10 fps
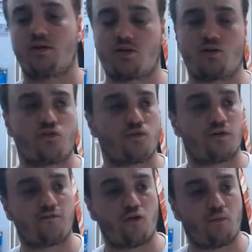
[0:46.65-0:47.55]
two
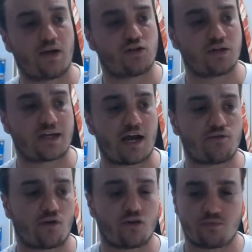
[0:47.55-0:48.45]
aforementioned Gage
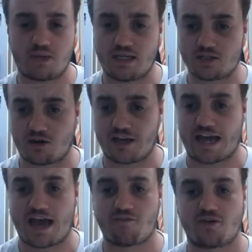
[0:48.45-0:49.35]
Road beers, I
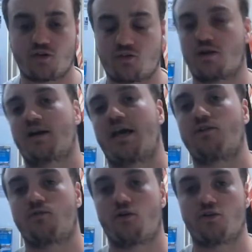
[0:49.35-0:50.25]
haven't drunk
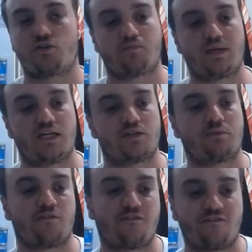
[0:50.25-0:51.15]
Gage Road beers
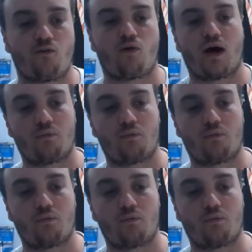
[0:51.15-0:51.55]
before.